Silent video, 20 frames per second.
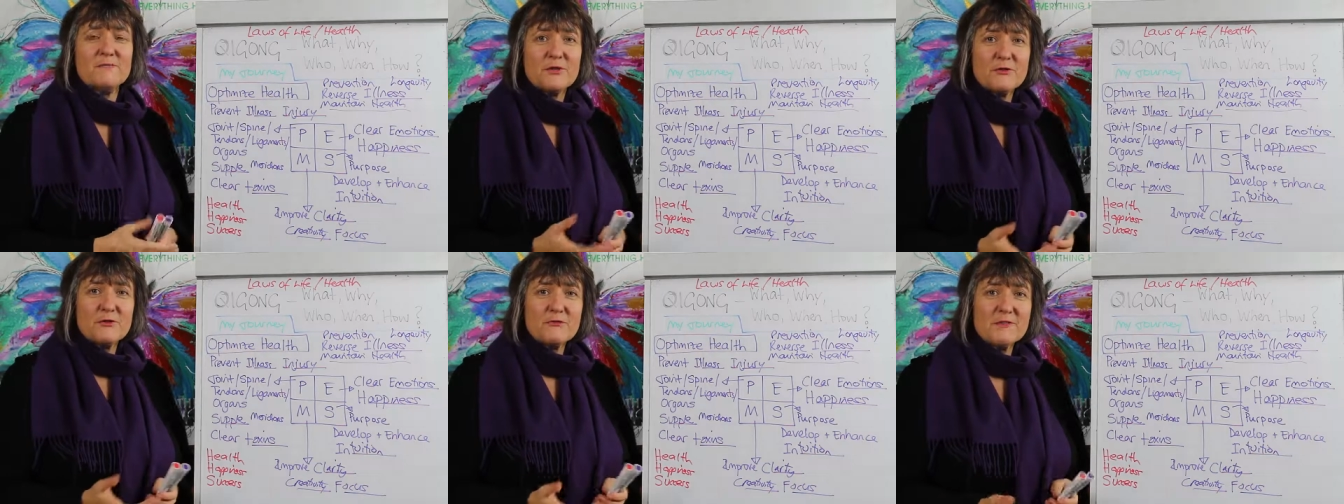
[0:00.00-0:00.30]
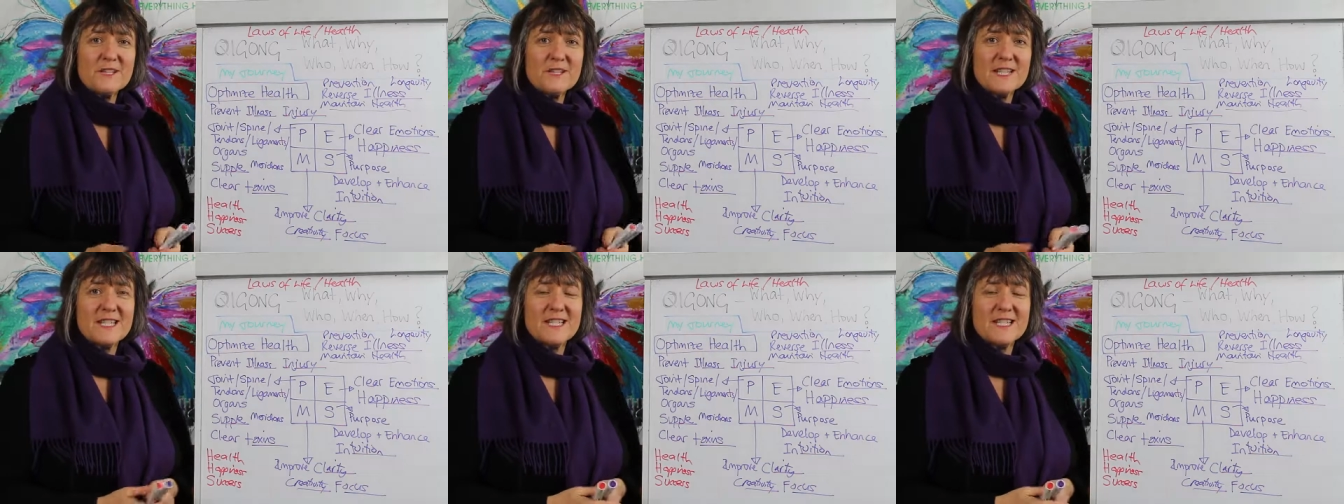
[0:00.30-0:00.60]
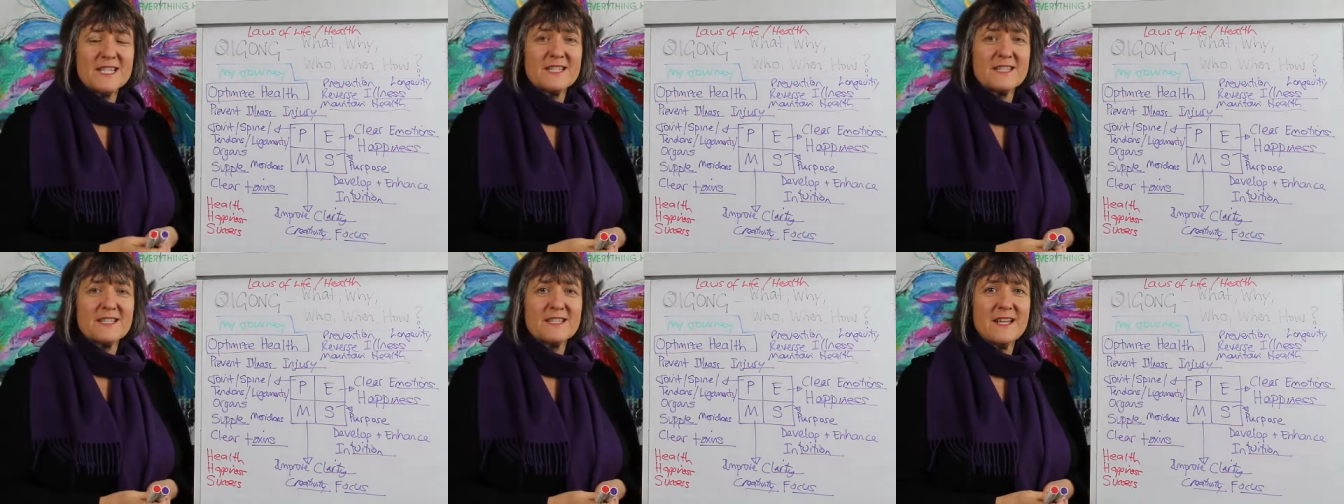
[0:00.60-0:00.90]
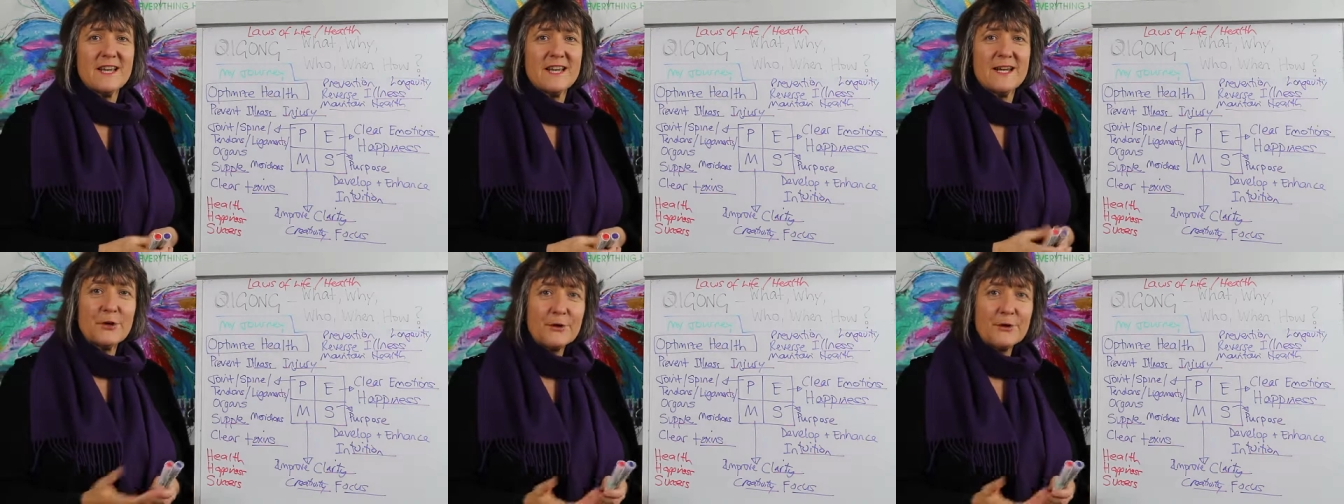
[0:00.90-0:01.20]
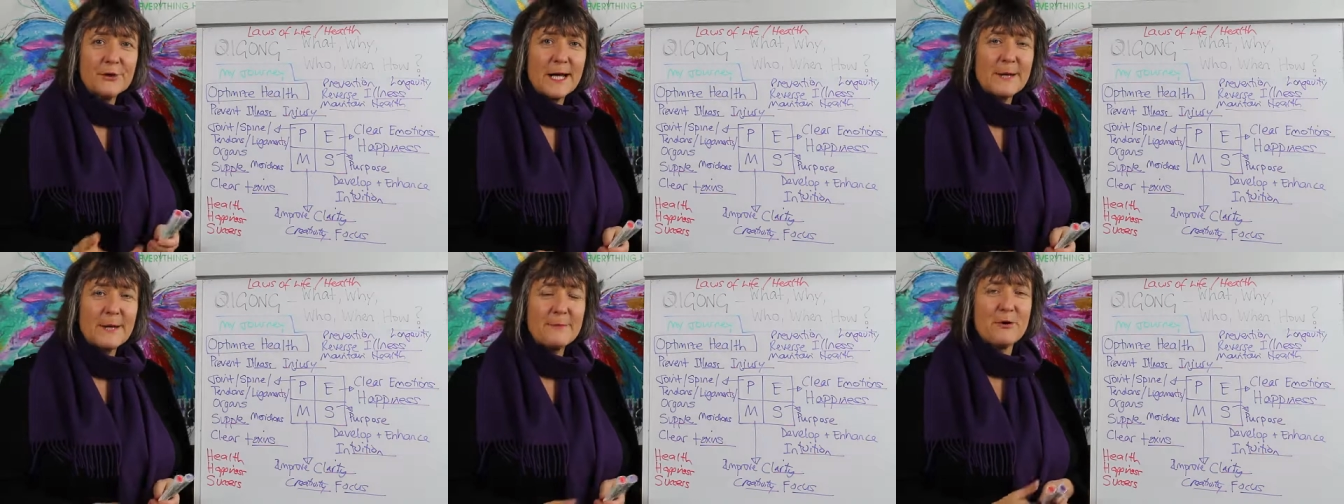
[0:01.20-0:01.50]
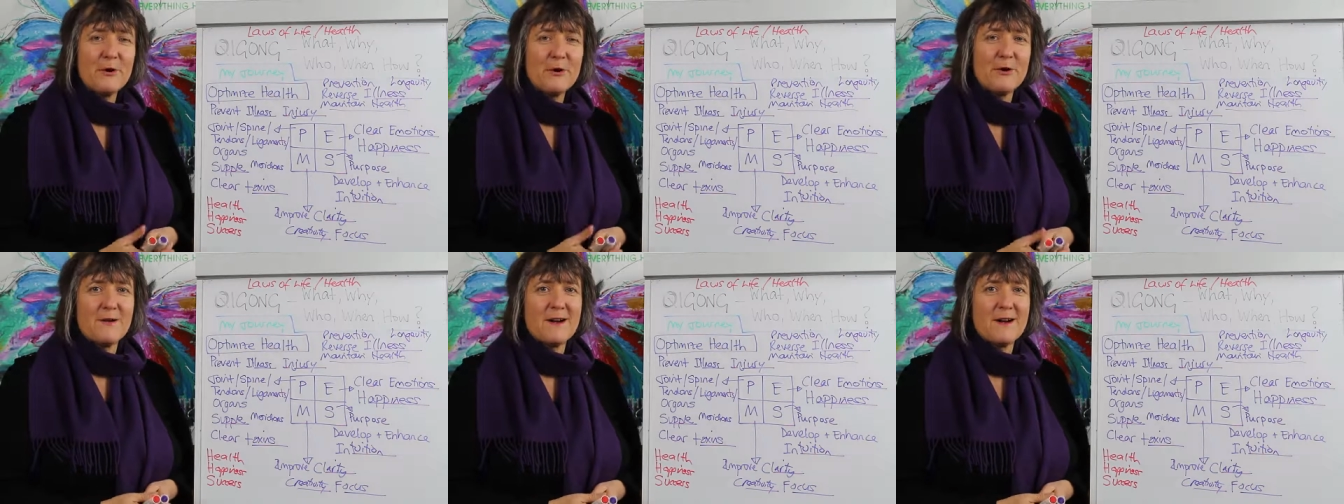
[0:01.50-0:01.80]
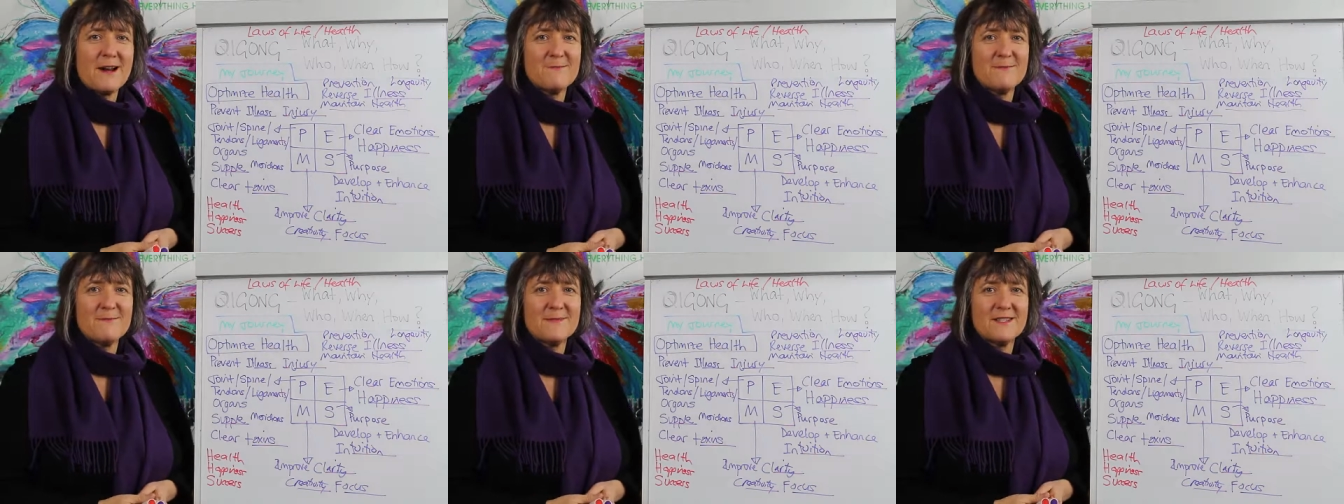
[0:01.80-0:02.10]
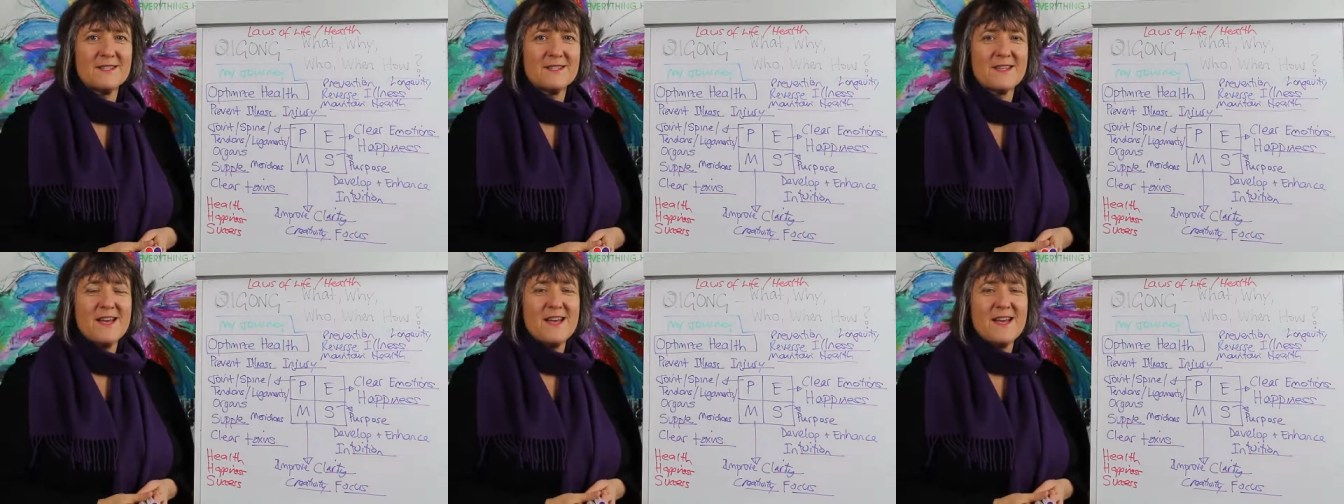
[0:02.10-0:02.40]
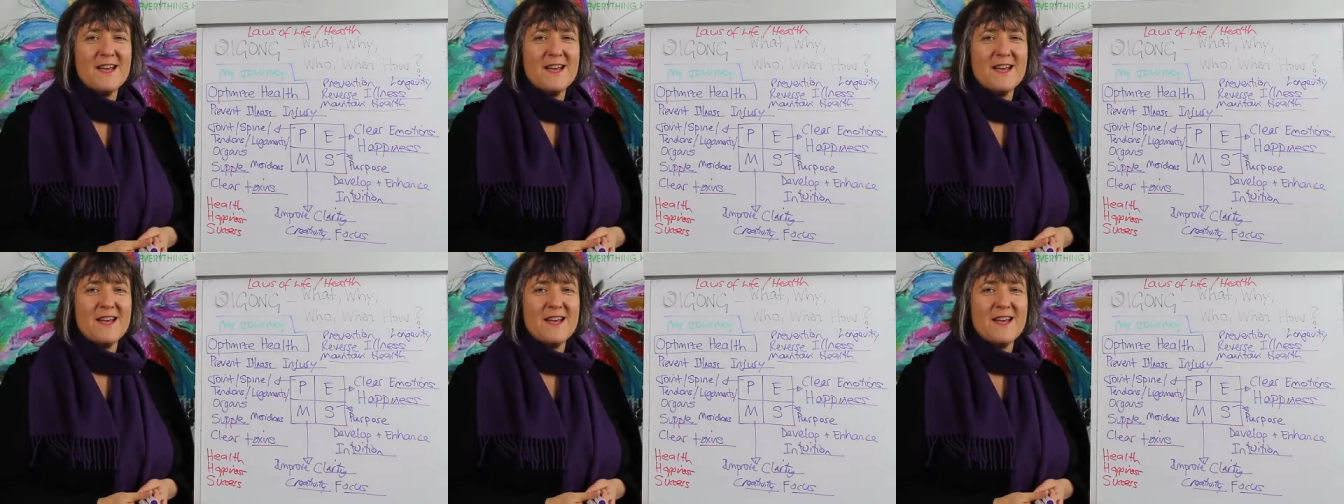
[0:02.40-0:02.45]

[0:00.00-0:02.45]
retreats, and online programs.